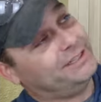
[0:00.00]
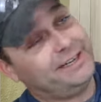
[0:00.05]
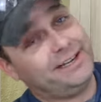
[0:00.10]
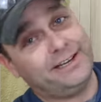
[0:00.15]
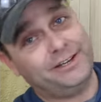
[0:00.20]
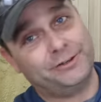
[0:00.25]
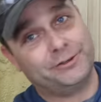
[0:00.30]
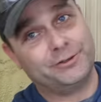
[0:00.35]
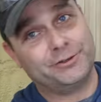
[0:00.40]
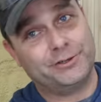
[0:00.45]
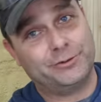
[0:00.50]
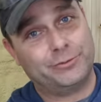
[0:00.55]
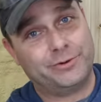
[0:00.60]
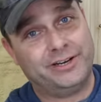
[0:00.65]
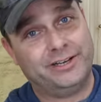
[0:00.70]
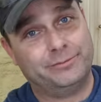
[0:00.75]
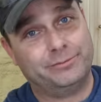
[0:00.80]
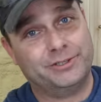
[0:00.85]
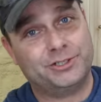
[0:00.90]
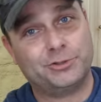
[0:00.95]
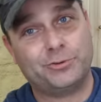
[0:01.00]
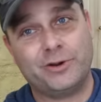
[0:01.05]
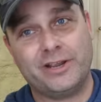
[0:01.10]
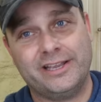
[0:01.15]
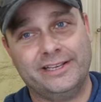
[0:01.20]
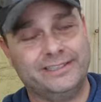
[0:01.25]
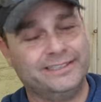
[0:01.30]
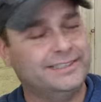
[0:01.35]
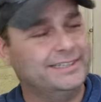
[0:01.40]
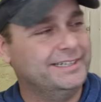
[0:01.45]
the header that went in
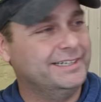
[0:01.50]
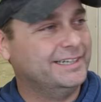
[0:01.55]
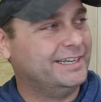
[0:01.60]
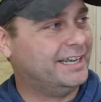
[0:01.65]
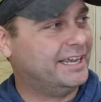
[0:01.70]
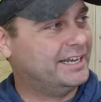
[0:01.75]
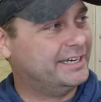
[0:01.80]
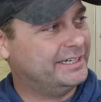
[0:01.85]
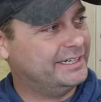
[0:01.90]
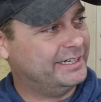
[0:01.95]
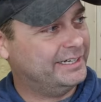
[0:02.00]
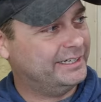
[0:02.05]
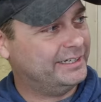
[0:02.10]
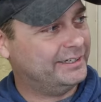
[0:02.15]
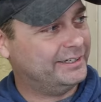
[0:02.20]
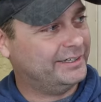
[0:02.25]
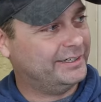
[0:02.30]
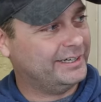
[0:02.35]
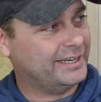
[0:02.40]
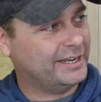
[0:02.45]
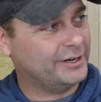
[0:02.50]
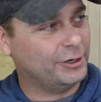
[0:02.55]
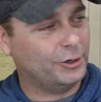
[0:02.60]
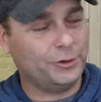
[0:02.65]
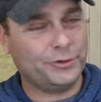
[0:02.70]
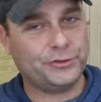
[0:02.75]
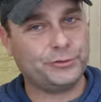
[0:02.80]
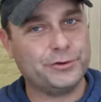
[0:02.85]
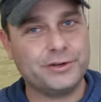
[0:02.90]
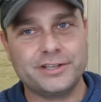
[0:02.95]
between. And, and
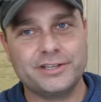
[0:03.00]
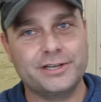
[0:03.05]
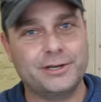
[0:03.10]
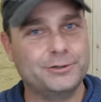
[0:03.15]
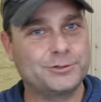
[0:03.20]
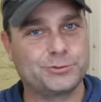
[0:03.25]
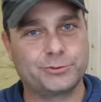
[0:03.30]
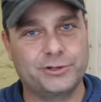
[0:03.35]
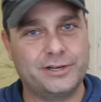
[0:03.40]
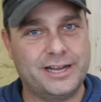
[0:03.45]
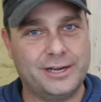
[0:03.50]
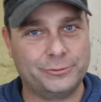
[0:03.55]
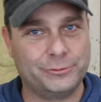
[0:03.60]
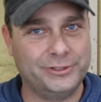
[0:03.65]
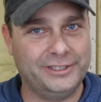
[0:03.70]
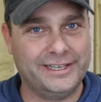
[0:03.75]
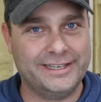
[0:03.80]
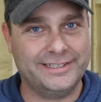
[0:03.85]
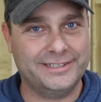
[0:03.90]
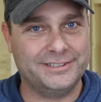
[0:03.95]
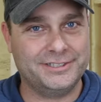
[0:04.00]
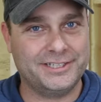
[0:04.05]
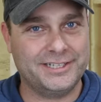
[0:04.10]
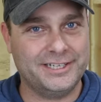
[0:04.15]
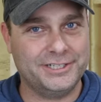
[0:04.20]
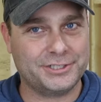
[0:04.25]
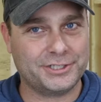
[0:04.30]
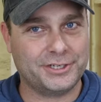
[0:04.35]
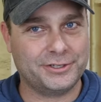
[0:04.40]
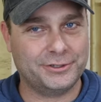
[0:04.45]
all three of those were not related to
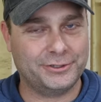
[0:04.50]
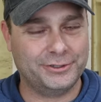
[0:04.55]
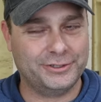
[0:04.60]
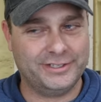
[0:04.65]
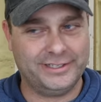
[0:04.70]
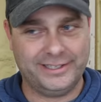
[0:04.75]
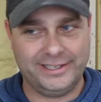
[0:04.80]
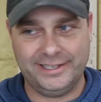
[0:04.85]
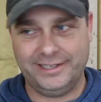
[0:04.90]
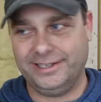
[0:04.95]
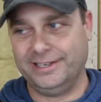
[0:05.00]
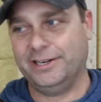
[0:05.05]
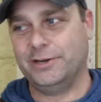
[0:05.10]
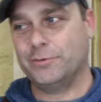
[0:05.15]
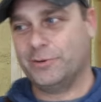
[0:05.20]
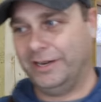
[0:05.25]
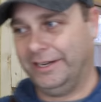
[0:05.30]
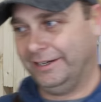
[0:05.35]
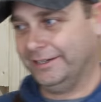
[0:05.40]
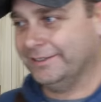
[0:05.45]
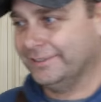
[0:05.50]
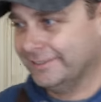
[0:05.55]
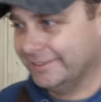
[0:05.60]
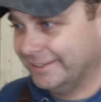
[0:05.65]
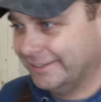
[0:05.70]
each other in any way.